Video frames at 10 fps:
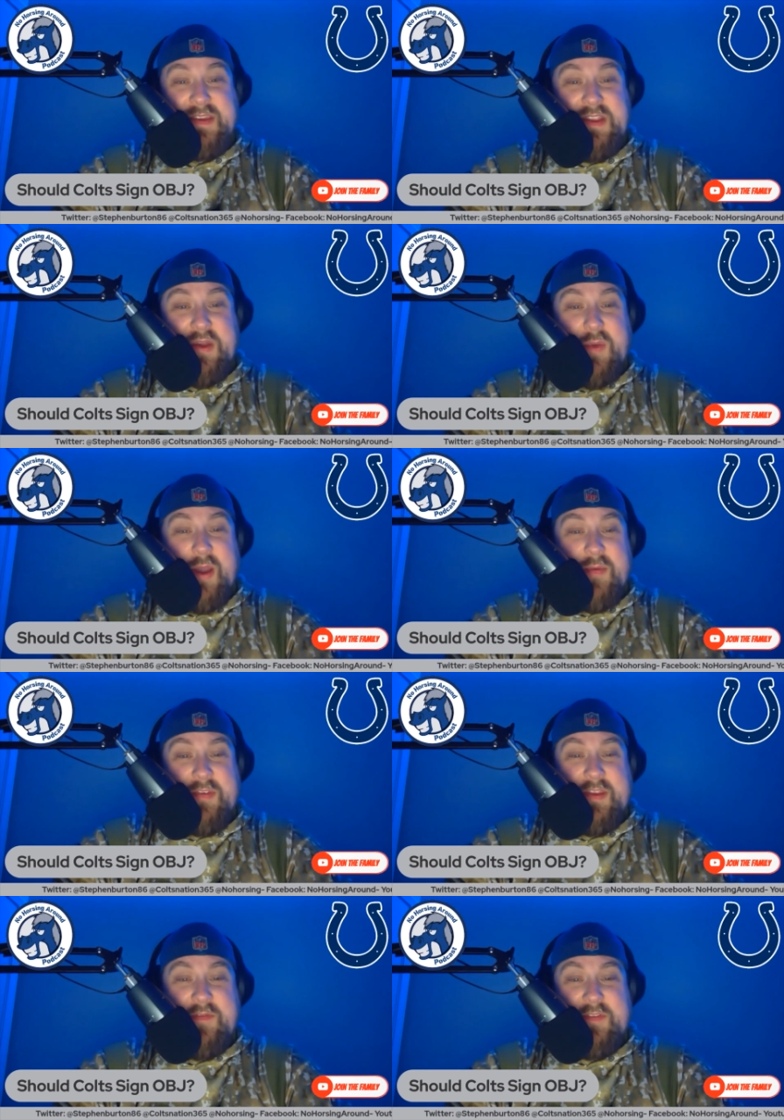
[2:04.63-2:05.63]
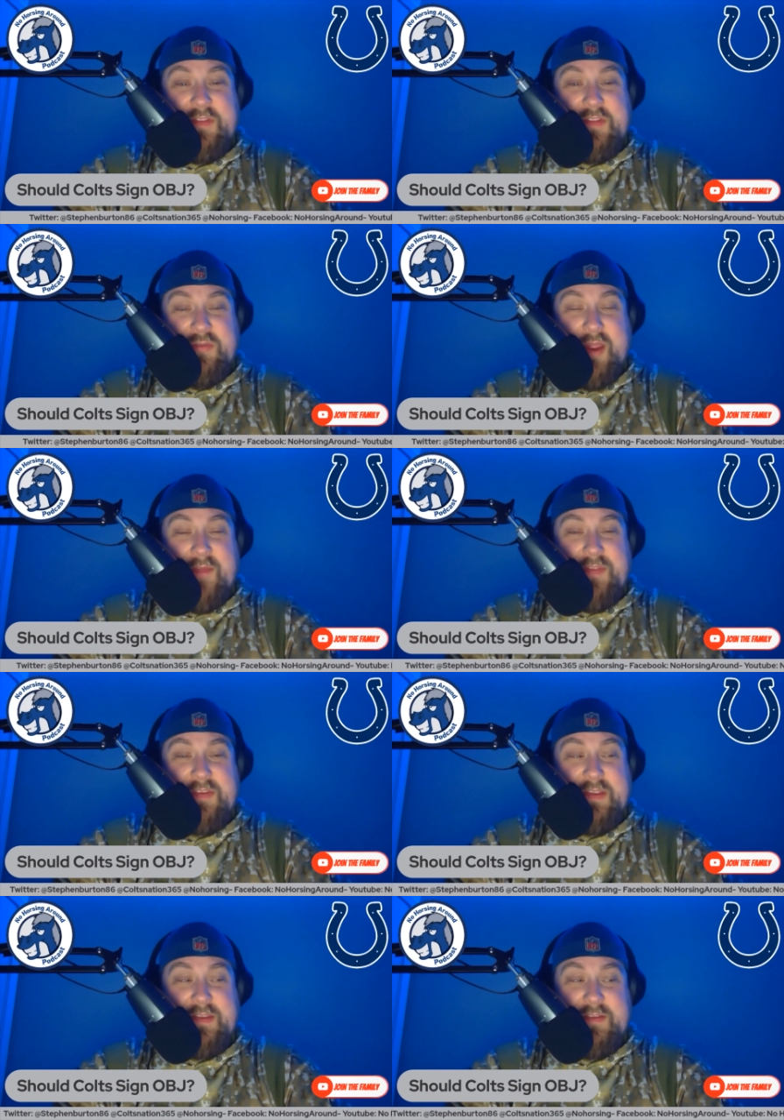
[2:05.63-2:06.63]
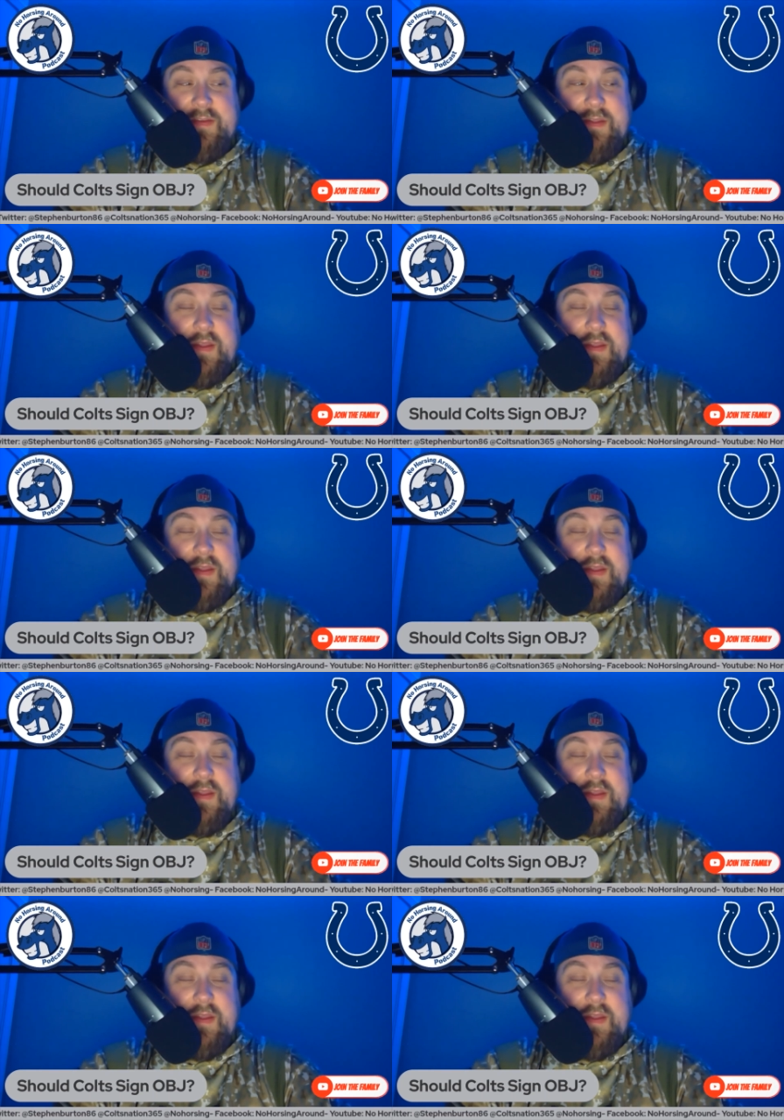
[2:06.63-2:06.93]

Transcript: young wide receivers in the draft this season,